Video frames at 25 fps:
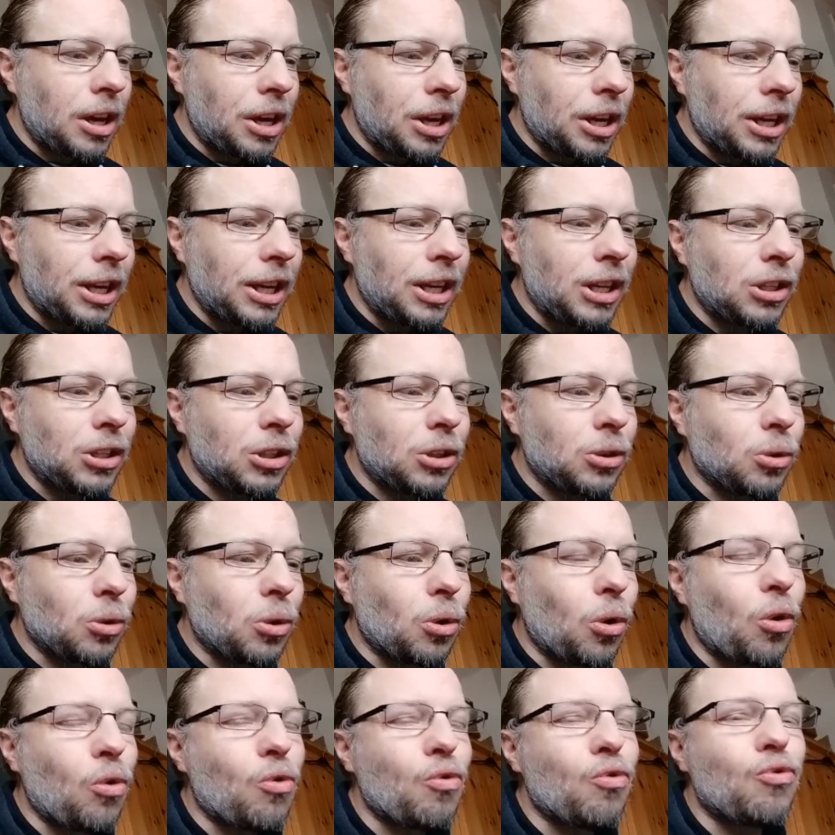
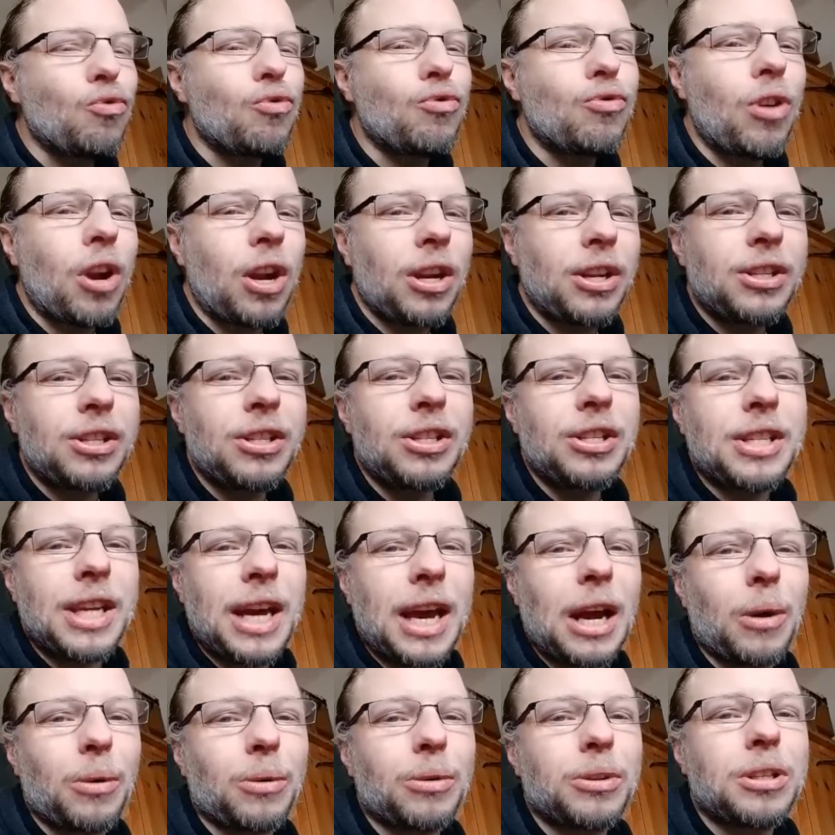Esau runs
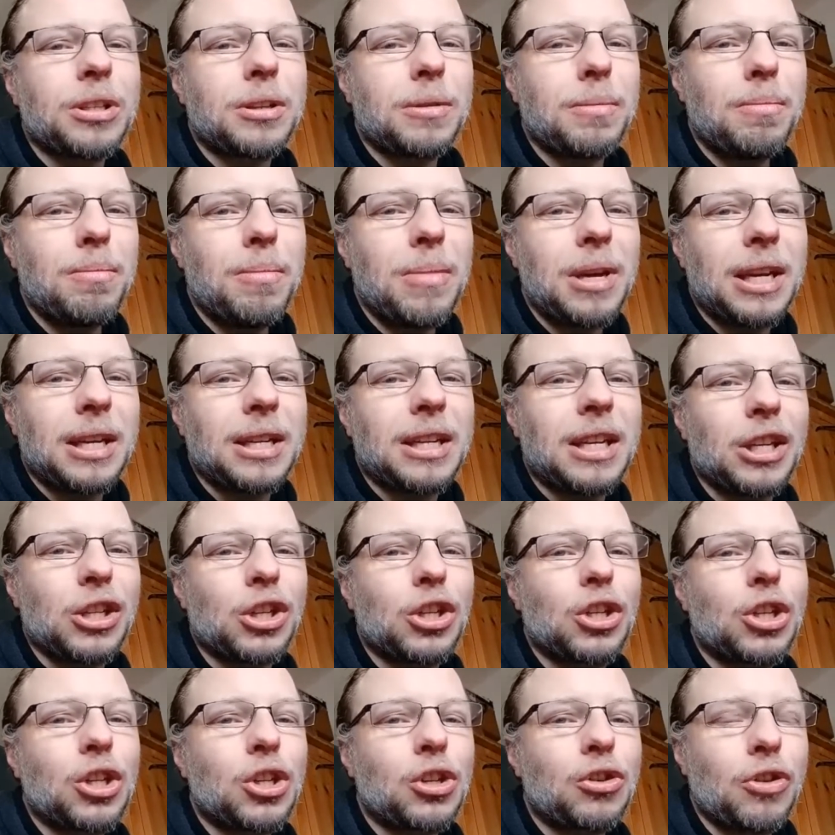out to meet his
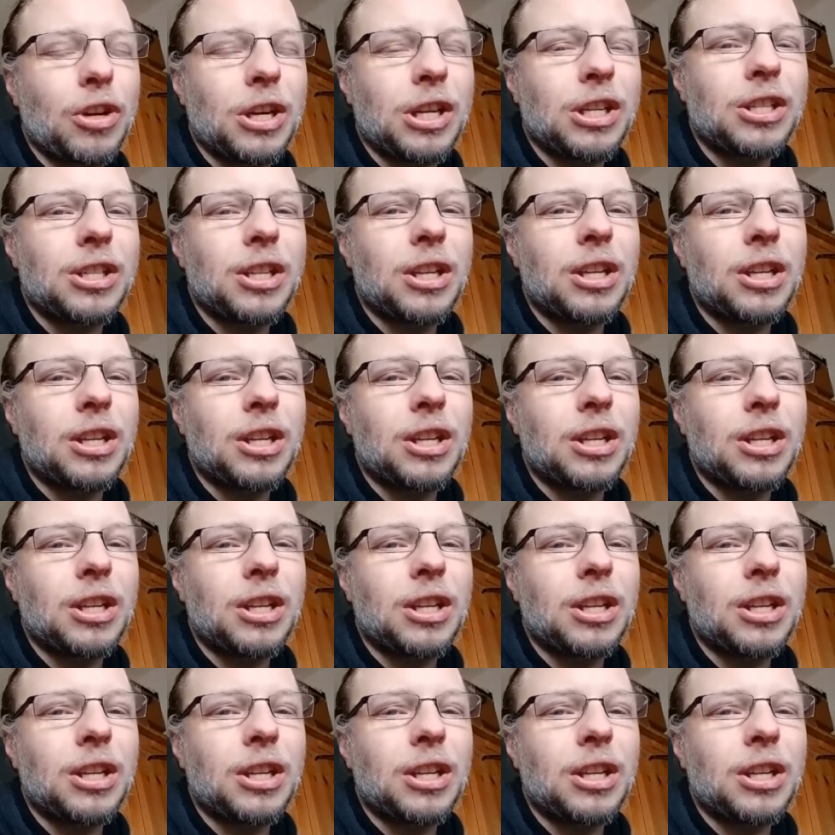trickster,